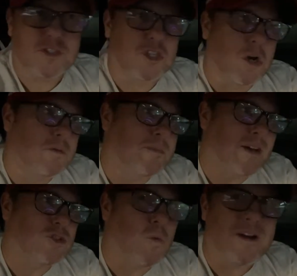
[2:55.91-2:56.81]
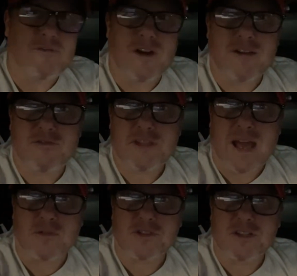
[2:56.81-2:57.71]
So it was about
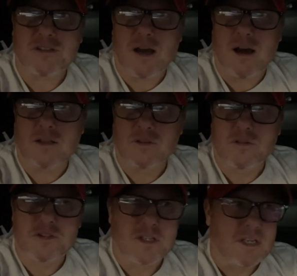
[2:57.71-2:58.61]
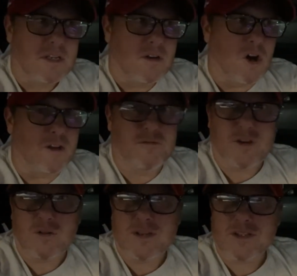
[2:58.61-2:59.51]
$25,000 on
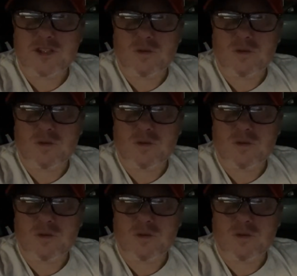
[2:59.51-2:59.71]
various